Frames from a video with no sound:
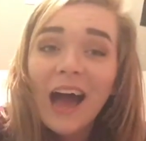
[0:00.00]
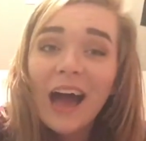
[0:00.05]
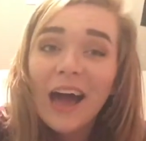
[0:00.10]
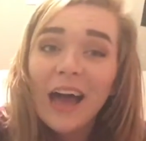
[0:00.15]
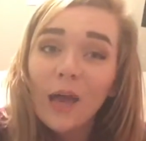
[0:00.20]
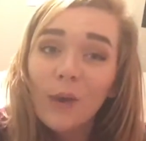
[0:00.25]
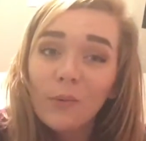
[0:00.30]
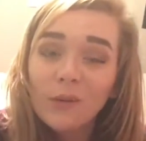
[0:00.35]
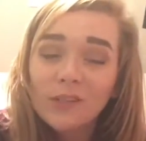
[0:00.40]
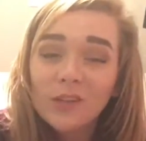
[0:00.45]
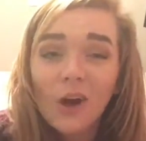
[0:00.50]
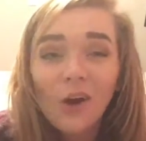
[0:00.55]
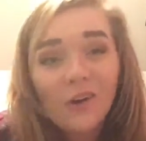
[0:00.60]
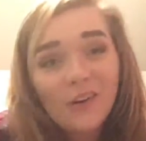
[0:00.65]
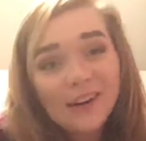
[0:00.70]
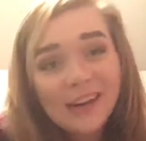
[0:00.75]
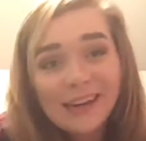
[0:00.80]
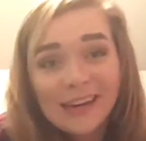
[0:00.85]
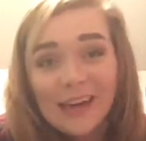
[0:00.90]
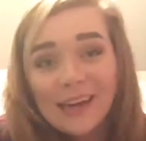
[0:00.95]
I was
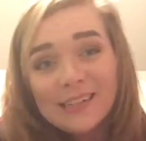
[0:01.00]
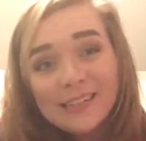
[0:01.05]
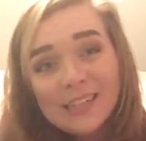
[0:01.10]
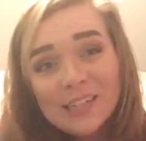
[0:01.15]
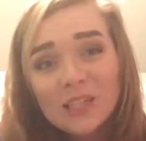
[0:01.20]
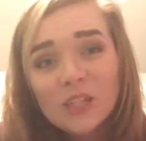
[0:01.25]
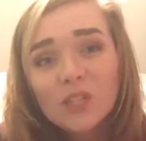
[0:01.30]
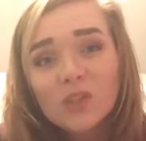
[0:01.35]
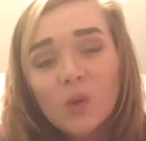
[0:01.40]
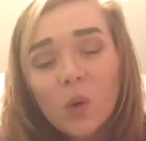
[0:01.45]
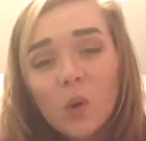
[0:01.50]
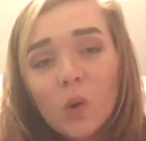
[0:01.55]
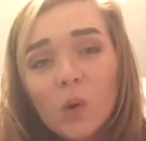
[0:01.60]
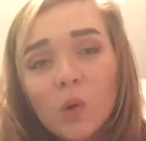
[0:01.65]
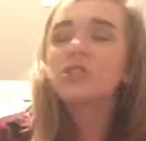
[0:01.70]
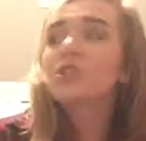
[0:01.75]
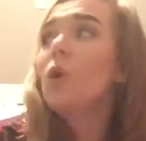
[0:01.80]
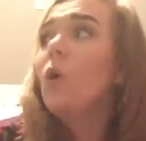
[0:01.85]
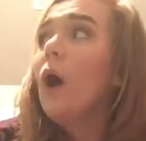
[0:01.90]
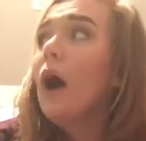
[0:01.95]
already 19 years
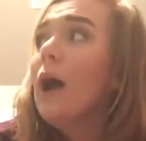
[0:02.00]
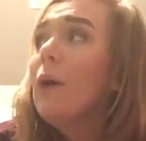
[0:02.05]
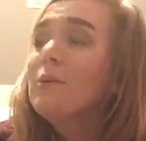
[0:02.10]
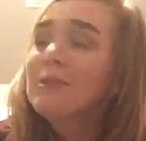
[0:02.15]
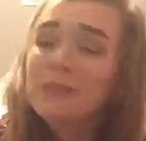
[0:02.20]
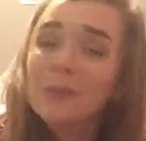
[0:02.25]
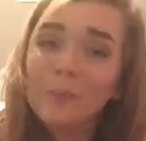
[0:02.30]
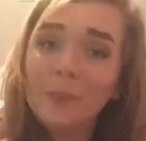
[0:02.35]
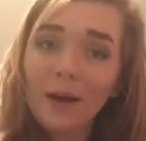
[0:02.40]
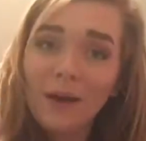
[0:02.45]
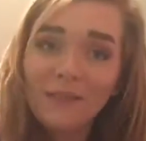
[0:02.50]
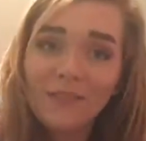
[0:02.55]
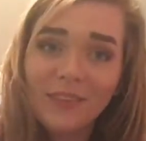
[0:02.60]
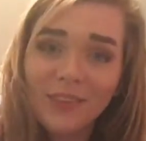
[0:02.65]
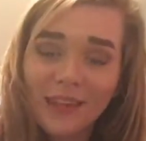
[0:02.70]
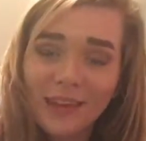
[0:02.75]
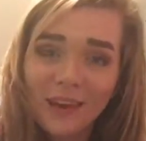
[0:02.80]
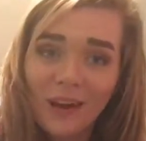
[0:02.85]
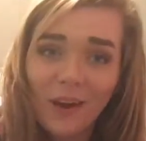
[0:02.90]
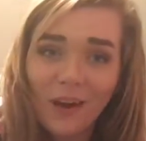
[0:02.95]
old, so I was above
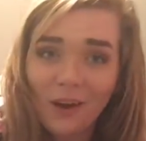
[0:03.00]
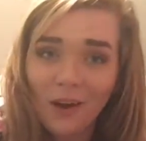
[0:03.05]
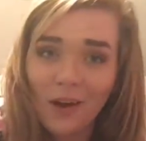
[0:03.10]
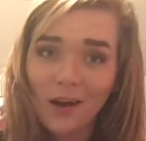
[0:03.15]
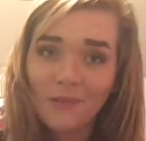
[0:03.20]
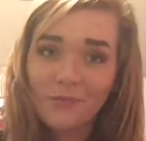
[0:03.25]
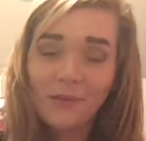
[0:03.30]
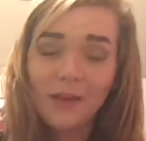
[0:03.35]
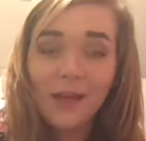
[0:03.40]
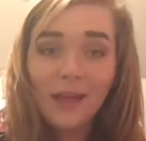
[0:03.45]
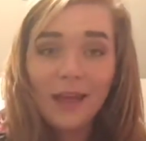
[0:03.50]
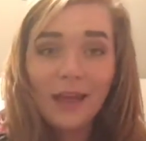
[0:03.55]
the cutoff